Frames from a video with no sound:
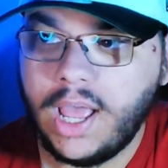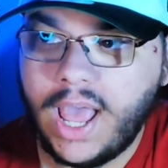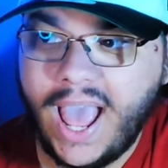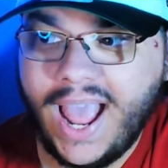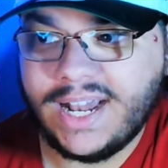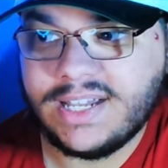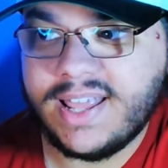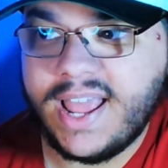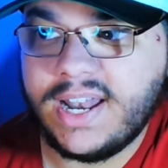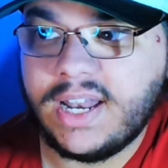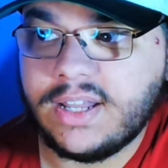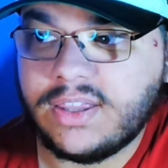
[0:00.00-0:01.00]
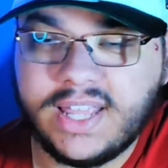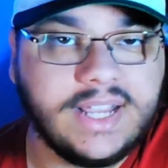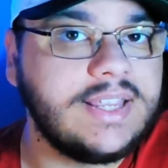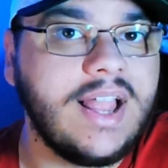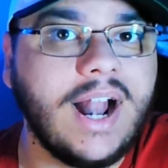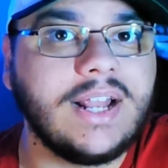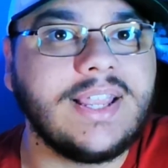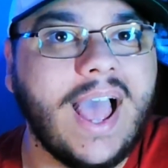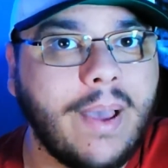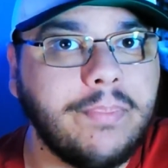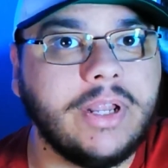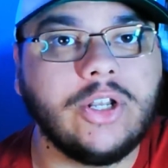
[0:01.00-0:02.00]
And then things started to
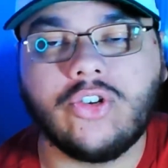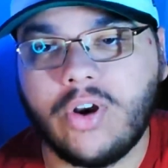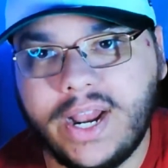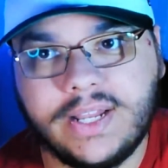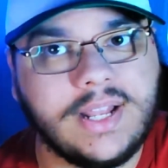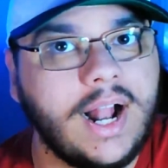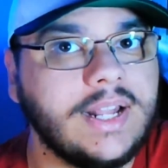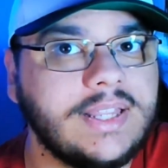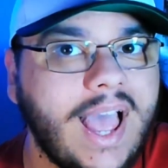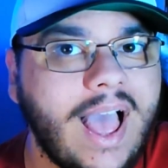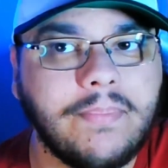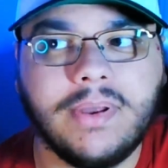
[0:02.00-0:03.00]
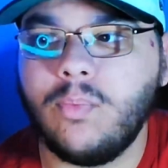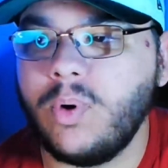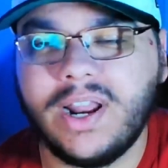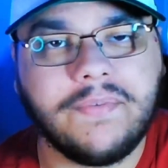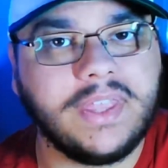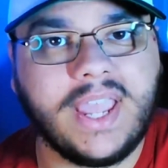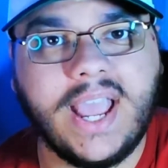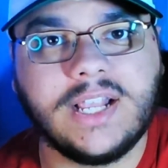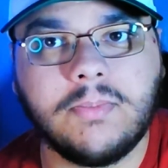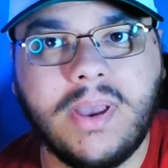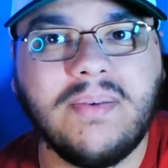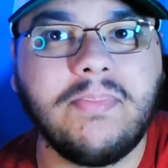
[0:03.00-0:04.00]
happen, trade started to happen, whatever the
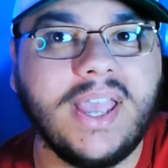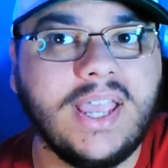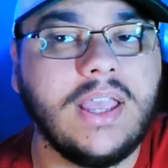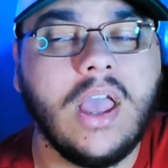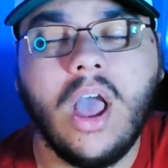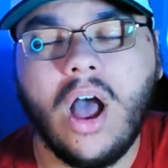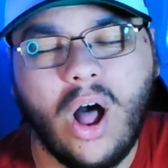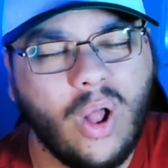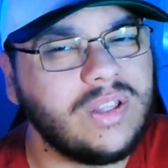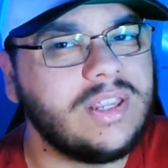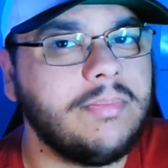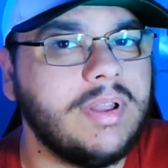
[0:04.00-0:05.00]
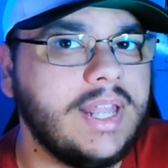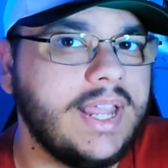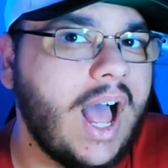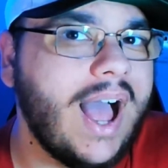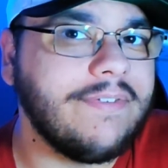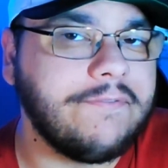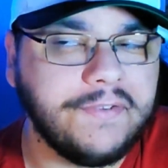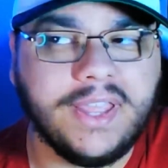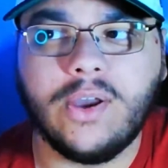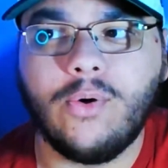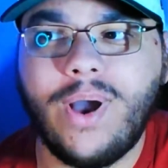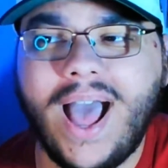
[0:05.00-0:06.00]
case may be. Ultimately, I
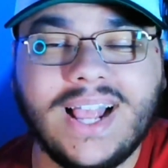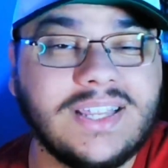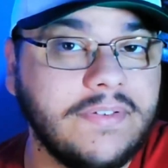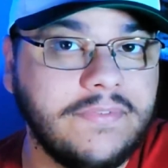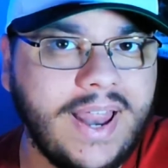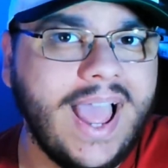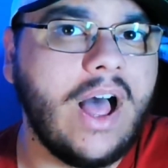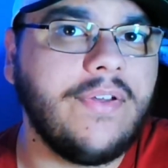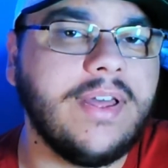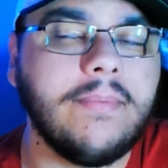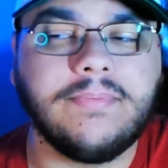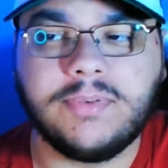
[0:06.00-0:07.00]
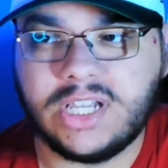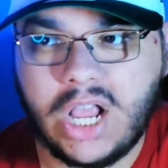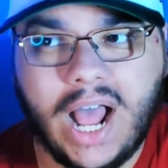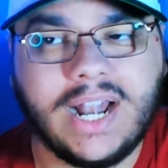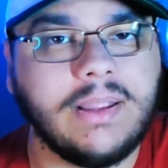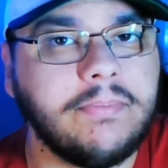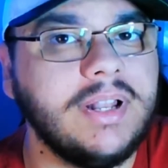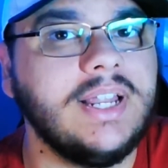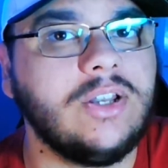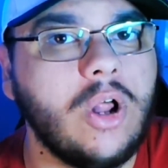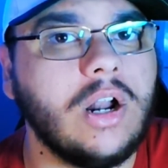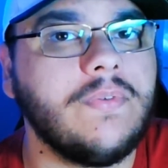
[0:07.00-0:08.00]
feel as of now that signing Billy
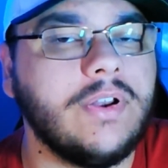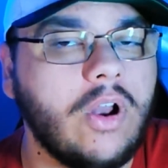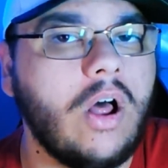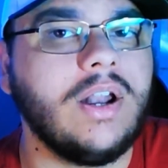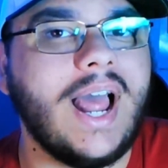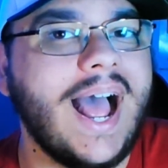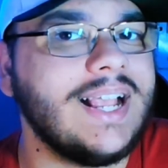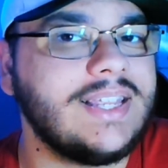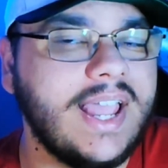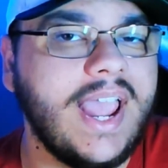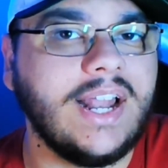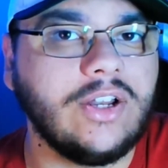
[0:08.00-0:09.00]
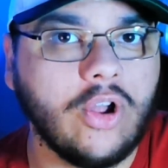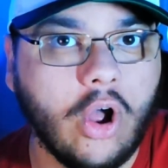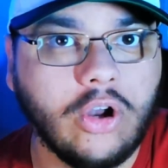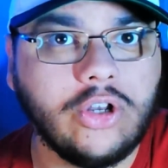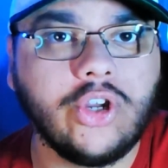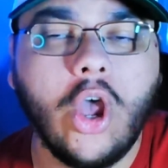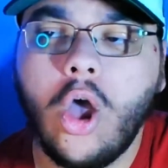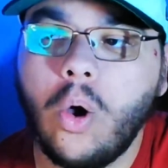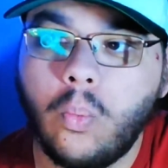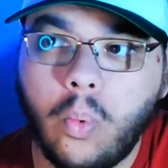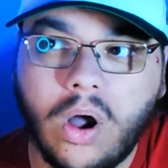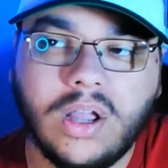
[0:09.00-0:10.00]
Donovan on as the head coach
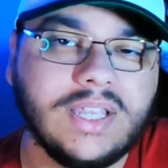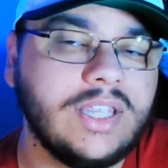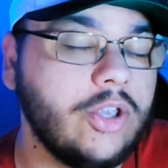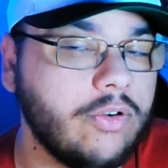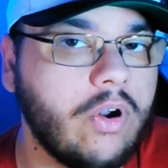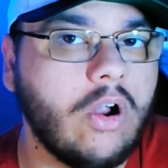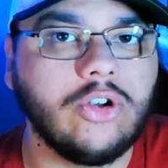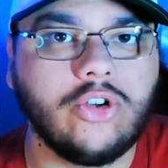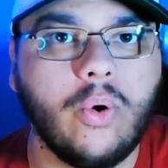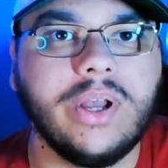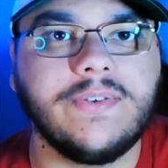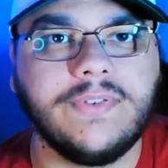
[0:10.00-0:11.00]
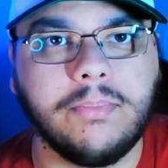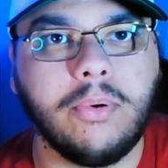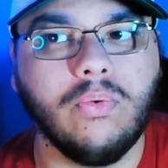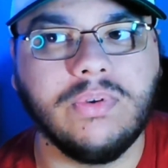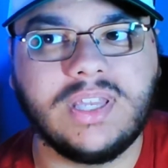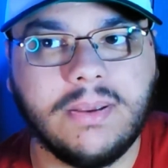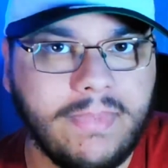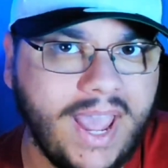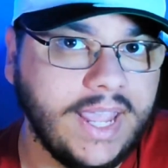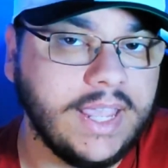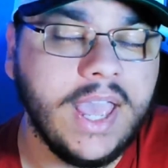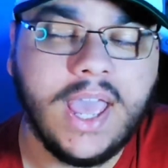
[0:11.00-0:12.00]
was the wrong choice for the Bulls to
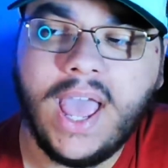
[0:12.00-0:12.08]
make.